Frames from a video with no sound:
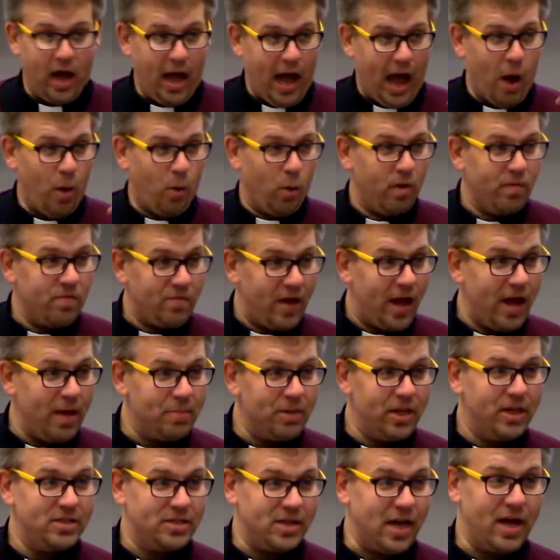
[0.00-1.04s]
our
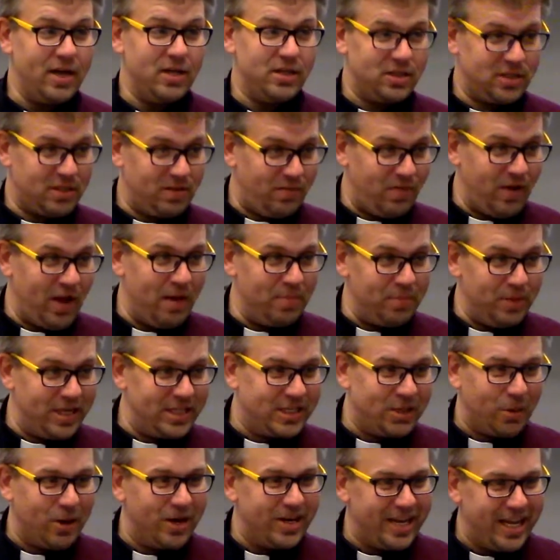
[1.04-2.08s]
families, not just the
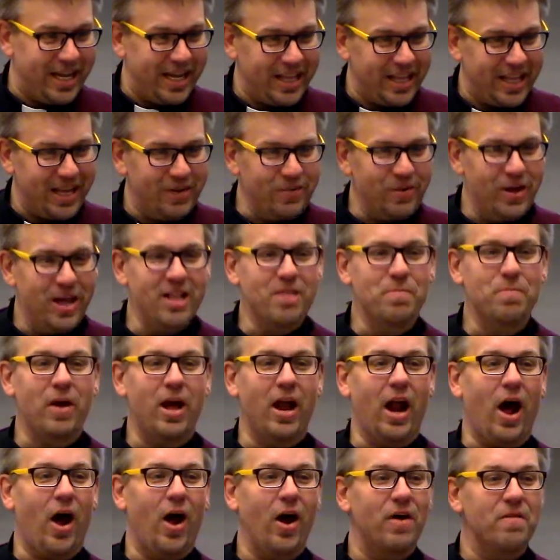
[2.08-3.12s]
families we're dealing with,
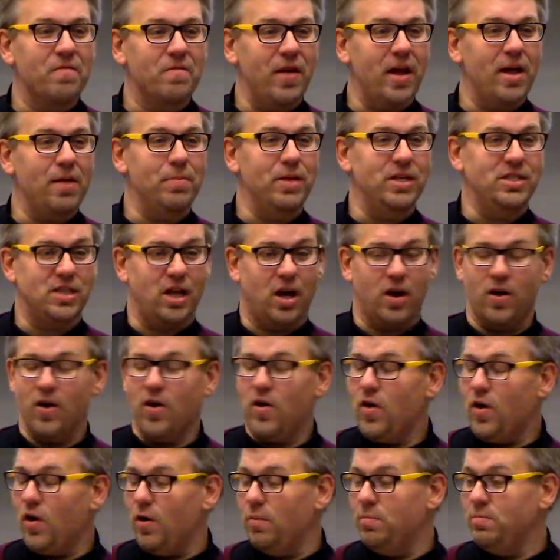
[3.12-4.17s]
but our families in our
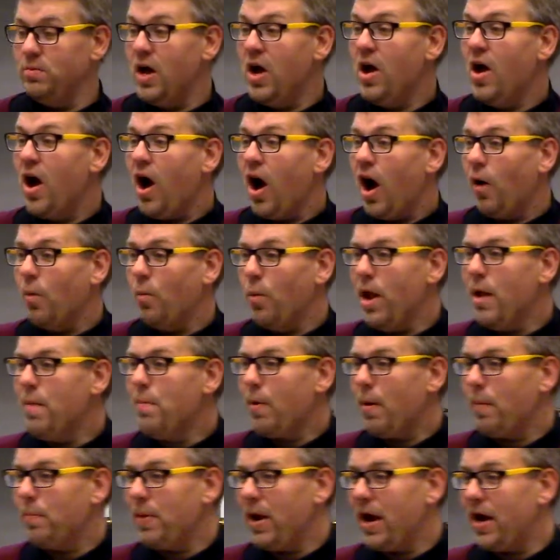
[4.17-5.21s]
own home, are we
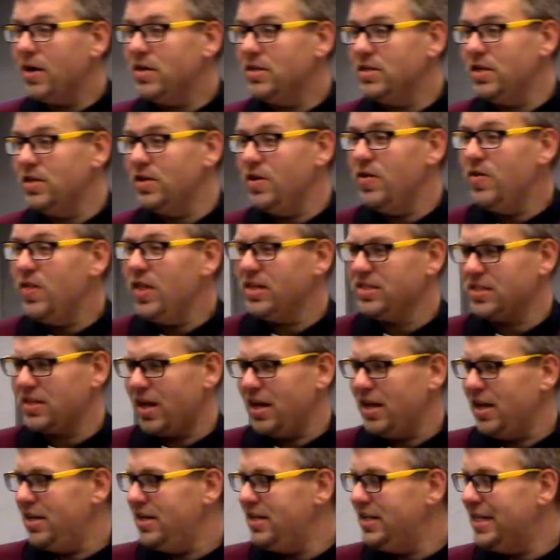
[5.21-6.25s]
prepared to do this
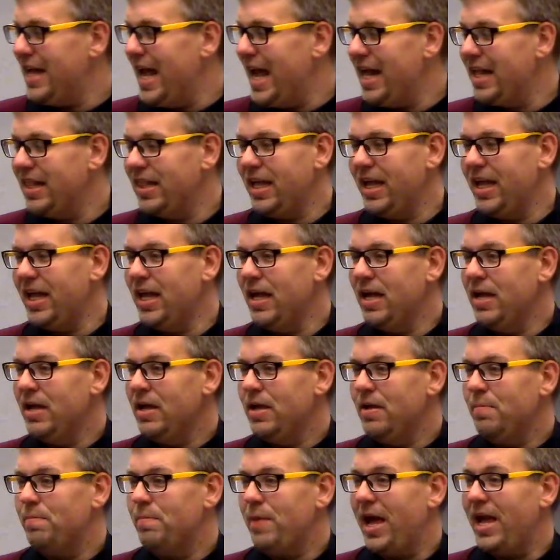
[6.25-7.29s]
on a daily
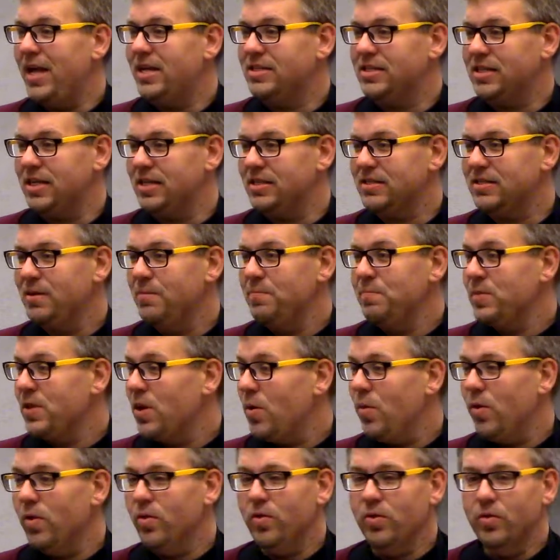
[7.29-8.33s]
basis?
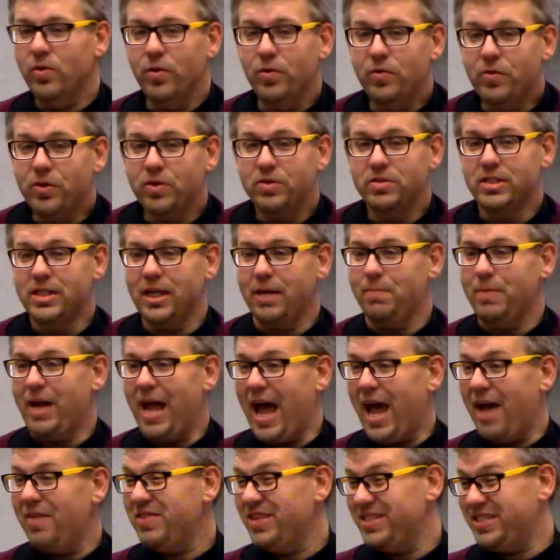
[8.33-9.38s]
Well, Luther seemed to
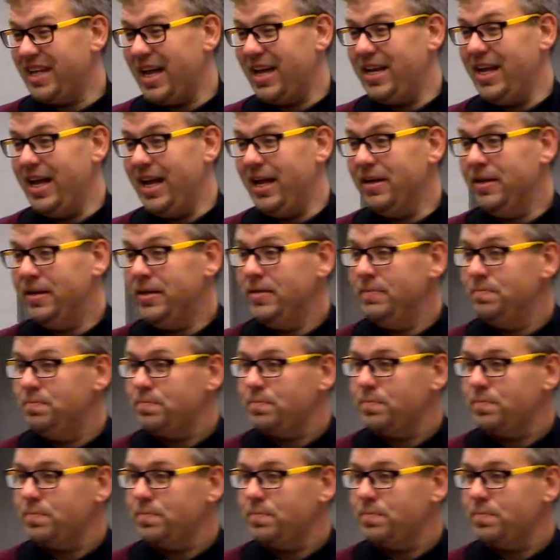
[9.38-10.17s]
have this idea.